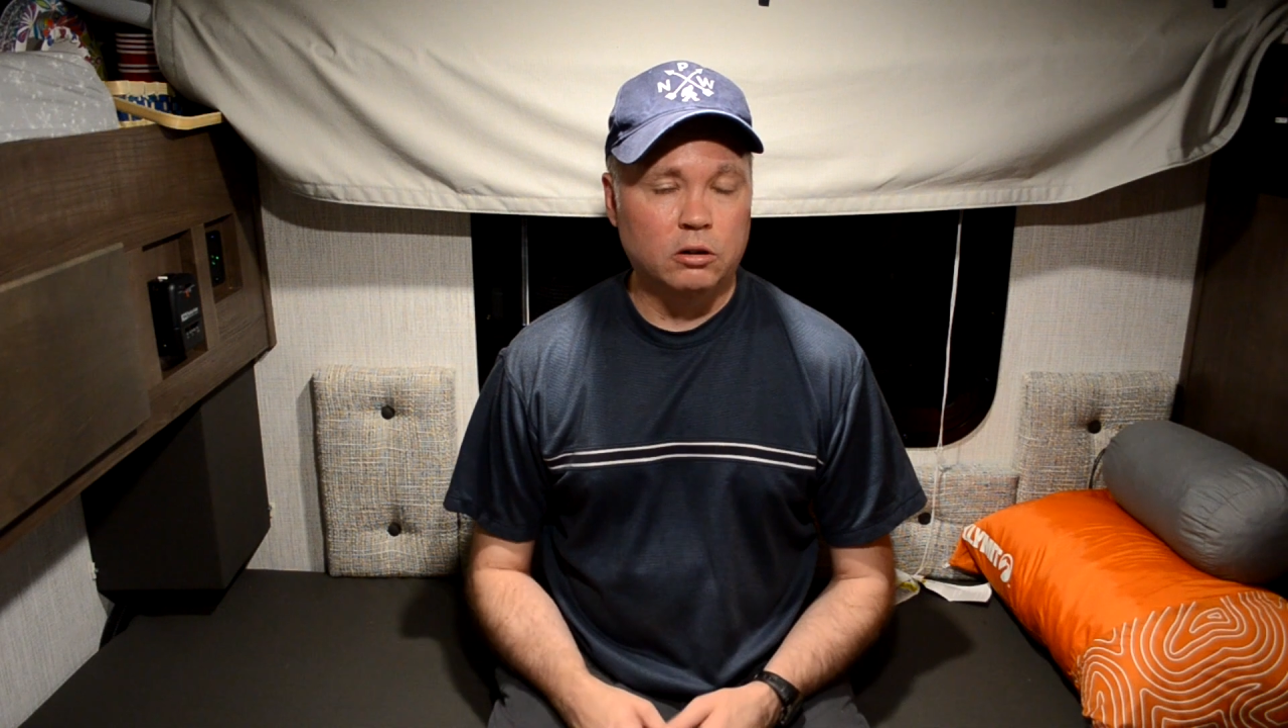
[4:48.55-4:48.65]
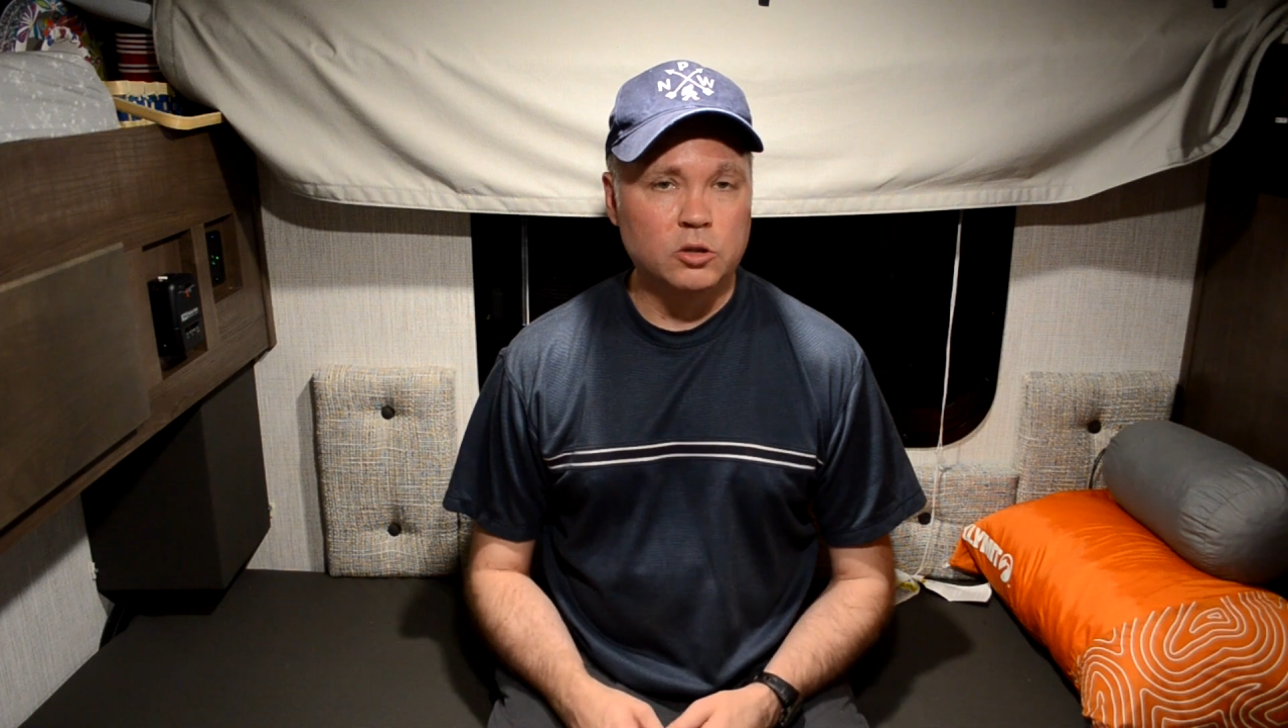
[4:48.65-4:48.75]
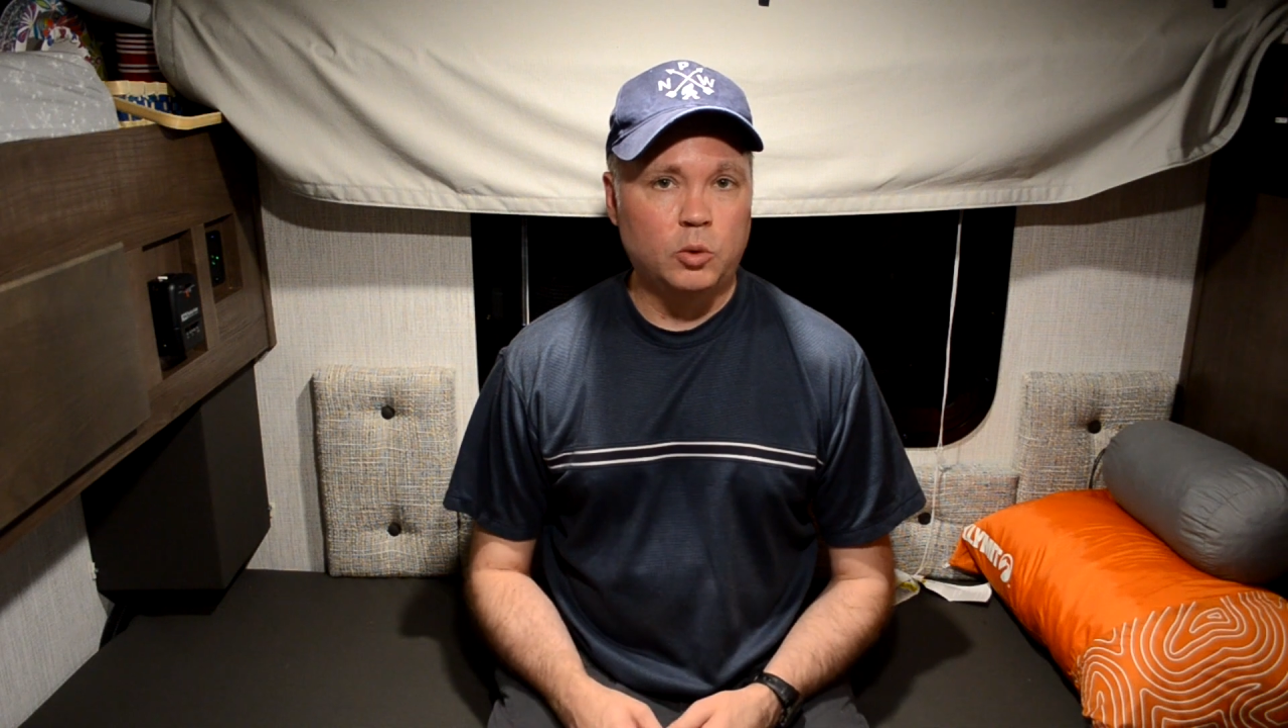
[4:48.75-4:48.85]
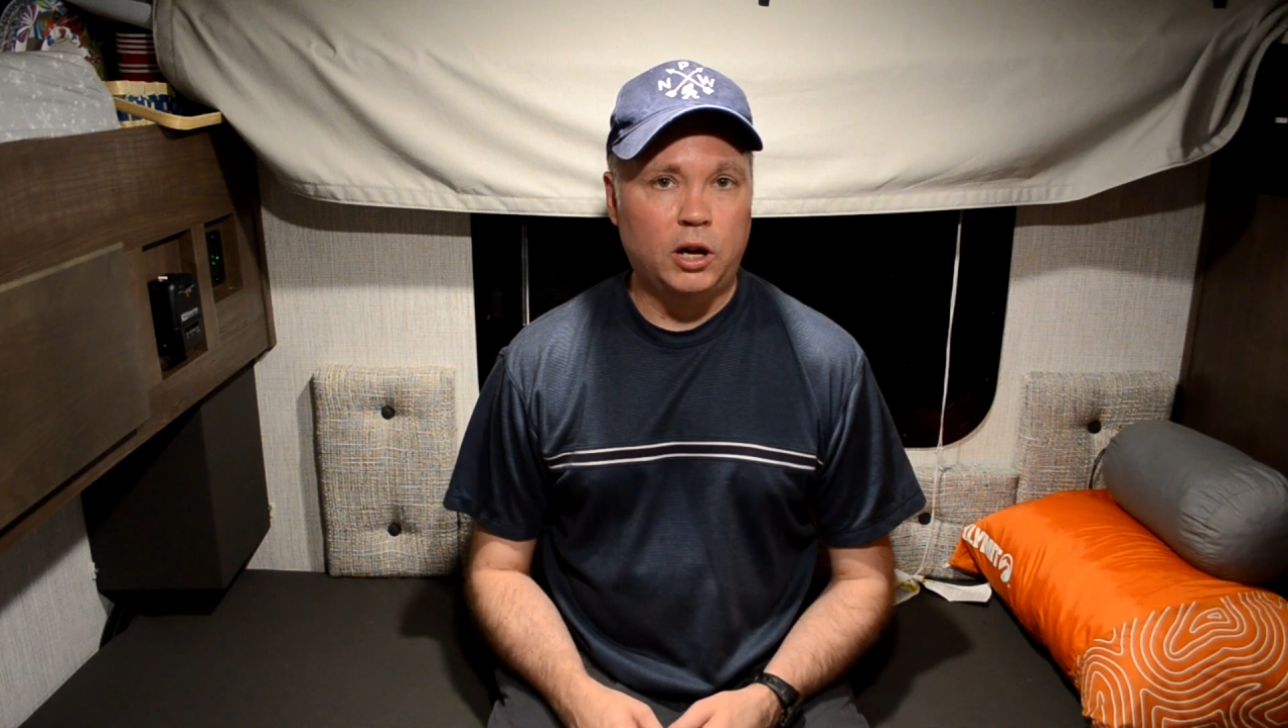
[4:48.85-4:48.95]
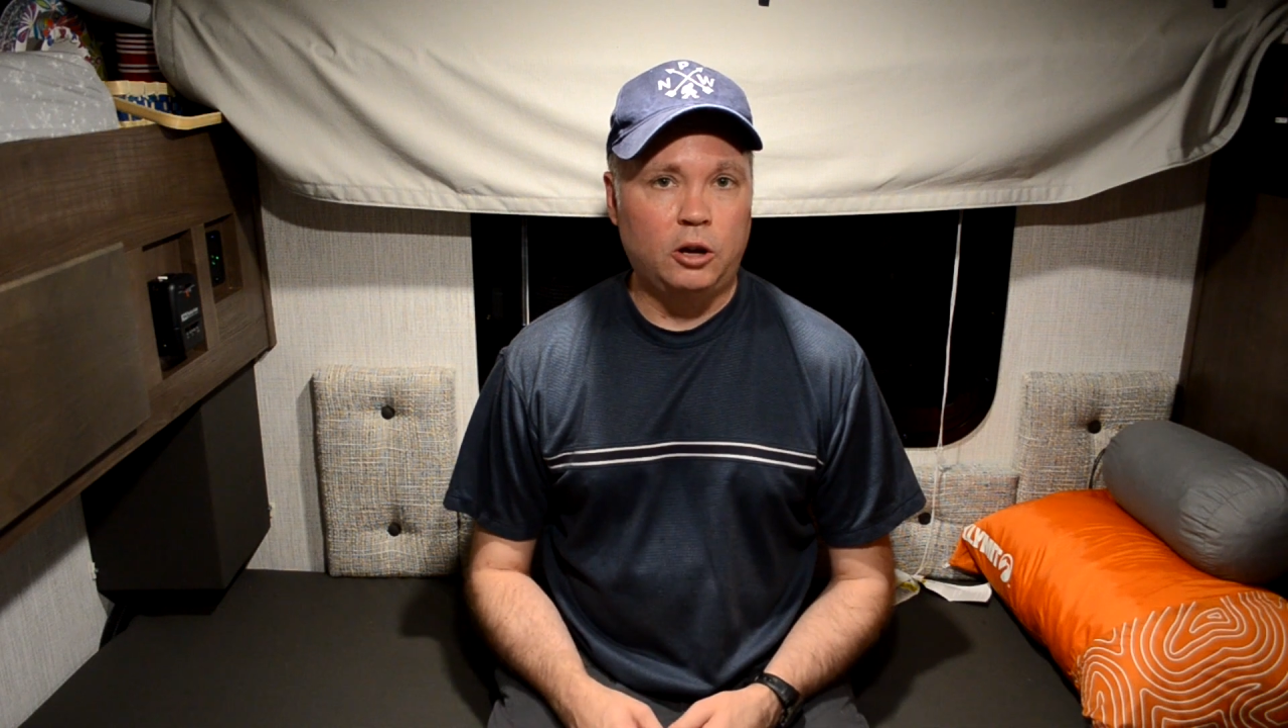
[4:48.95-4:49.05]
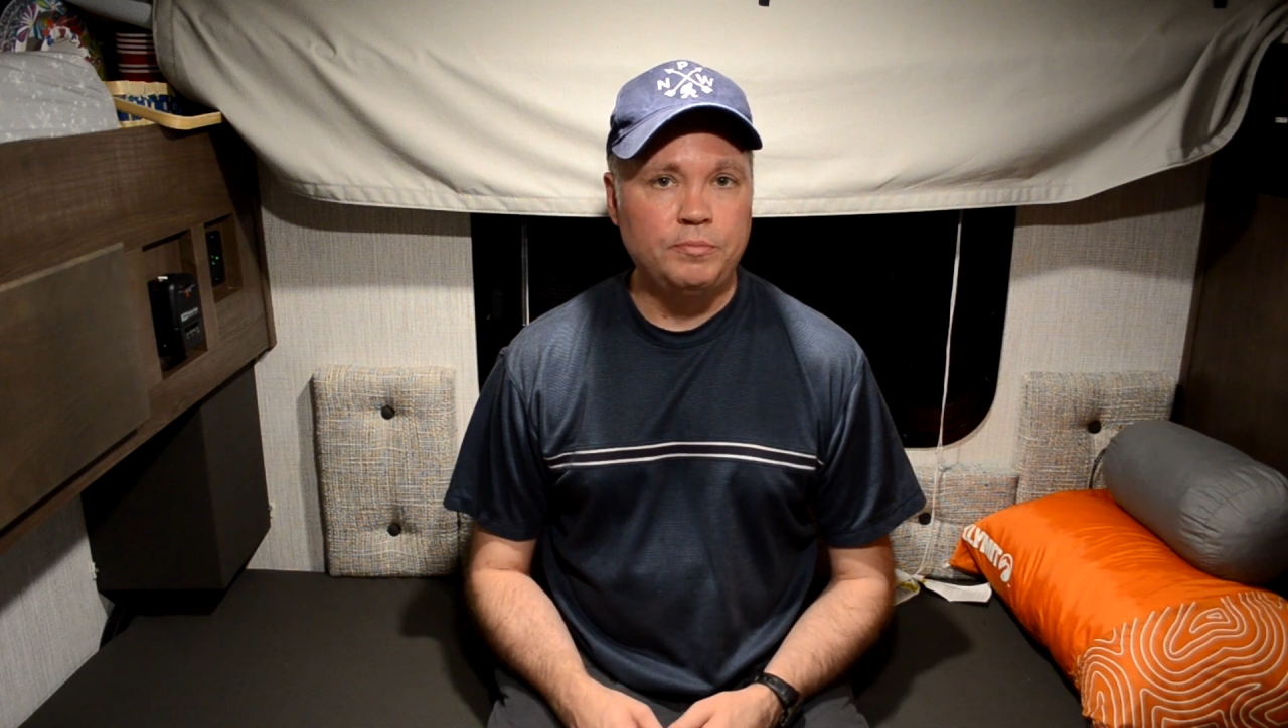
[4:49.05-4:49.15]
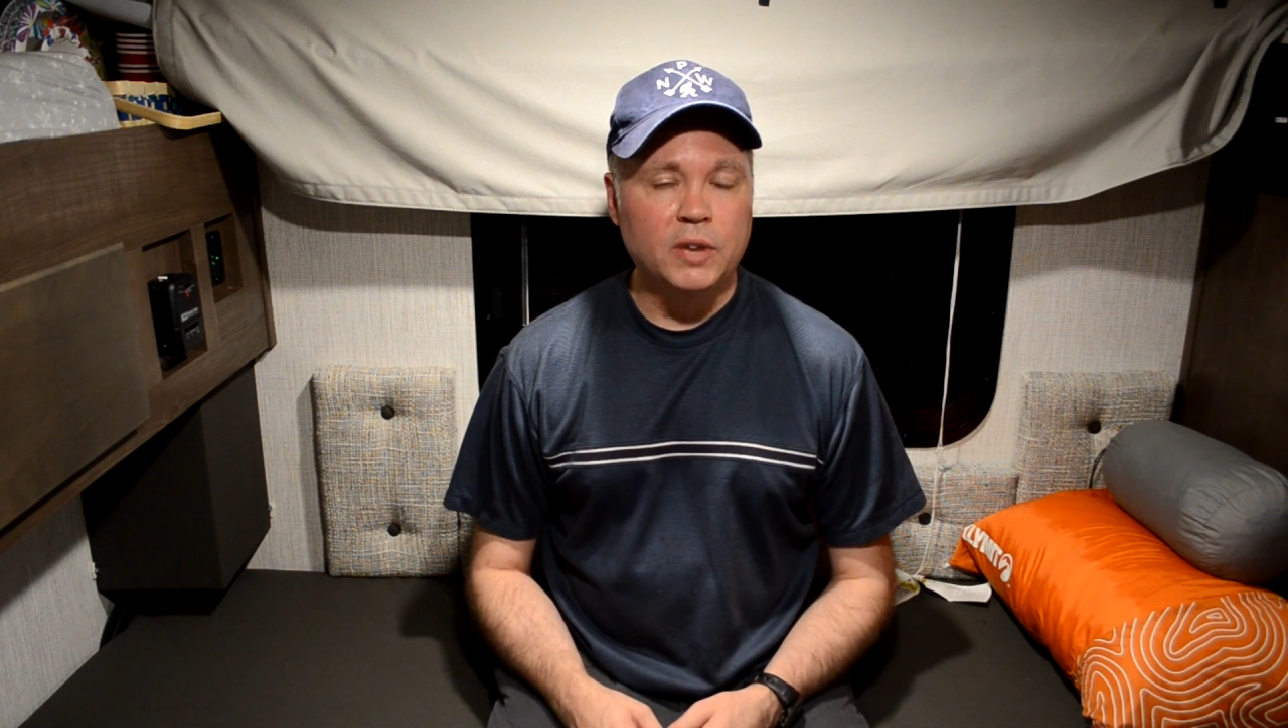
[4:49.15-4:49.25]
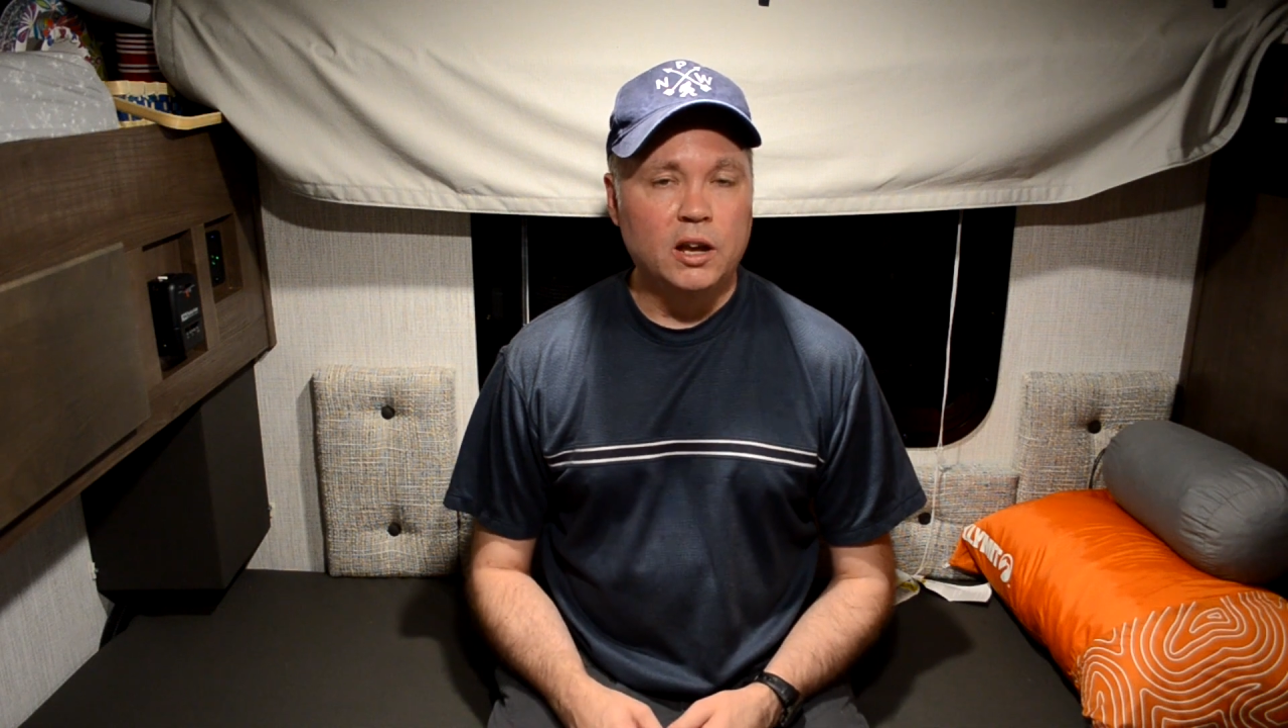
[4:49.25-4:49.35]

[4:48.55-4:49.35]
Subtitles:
as well.